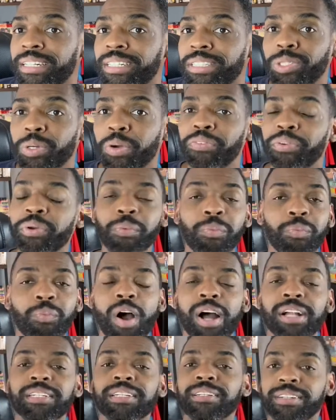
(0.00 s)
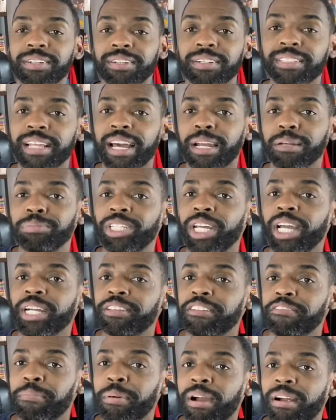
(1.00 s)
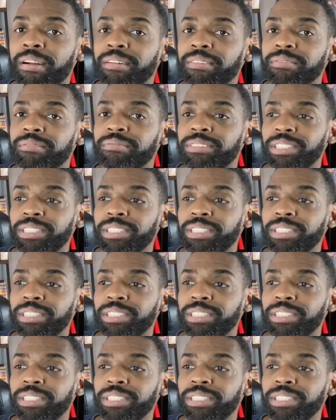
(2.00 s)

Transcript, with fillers: So if you're wanting to learn that objective part,